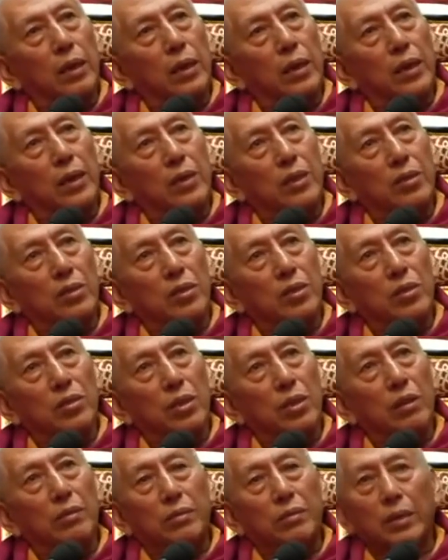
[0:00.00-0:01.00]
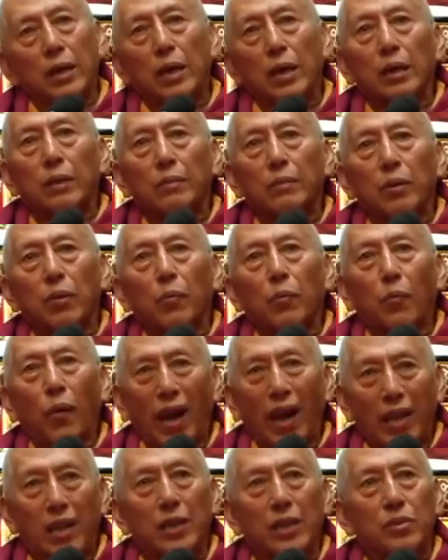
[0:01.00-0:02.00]
increase of
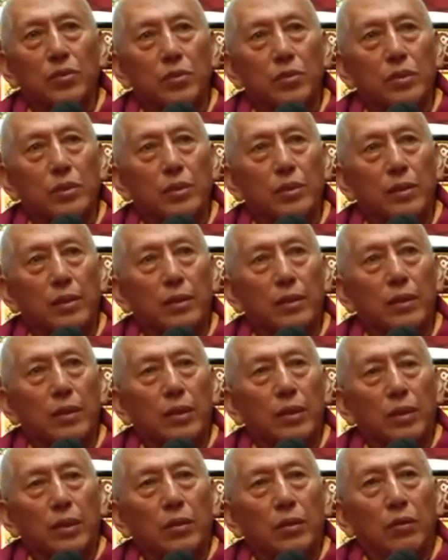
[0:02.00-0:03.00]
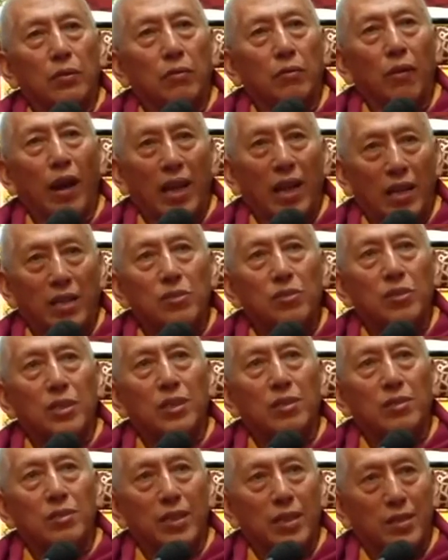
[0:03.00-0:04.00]
violence. Violence
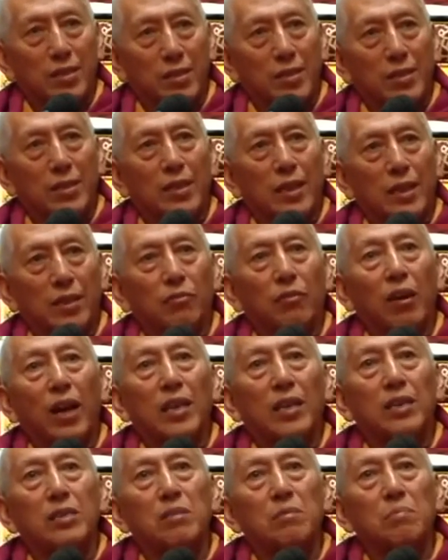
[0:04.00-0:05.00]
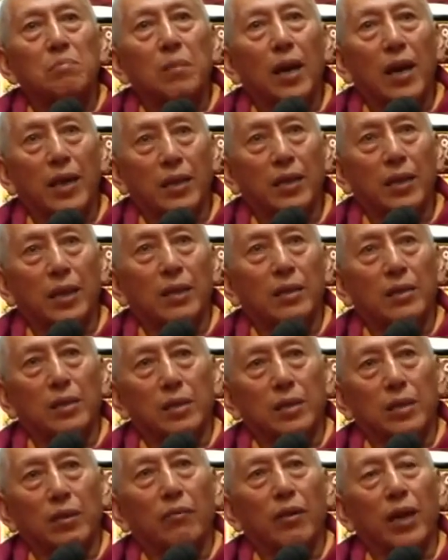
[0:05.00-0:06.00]
industry and violence market,
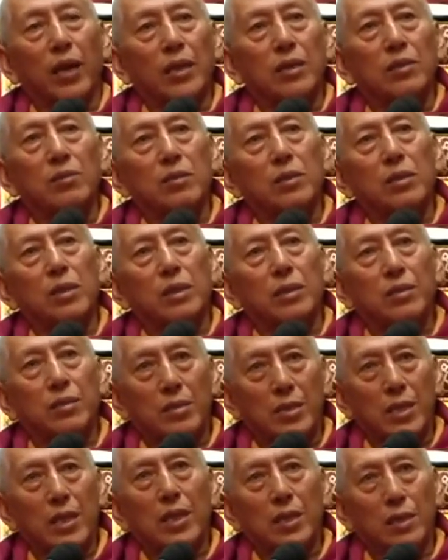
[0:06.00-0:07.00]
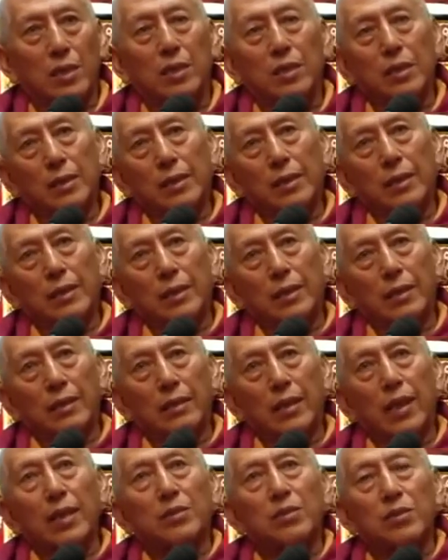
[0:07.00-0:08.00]
the violence trade,
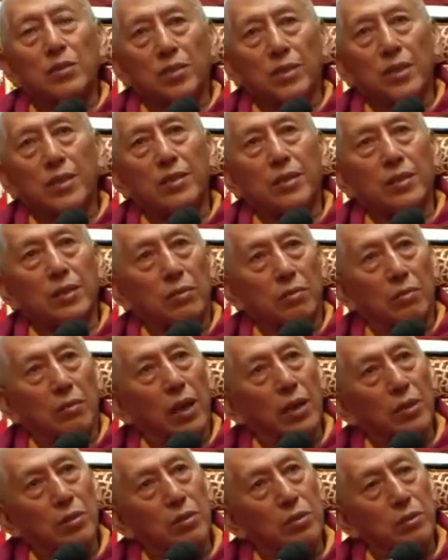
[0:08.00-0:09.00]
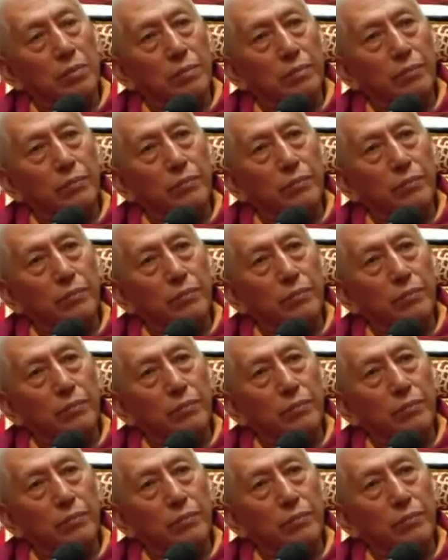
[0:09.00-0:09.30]
that is threatening to us.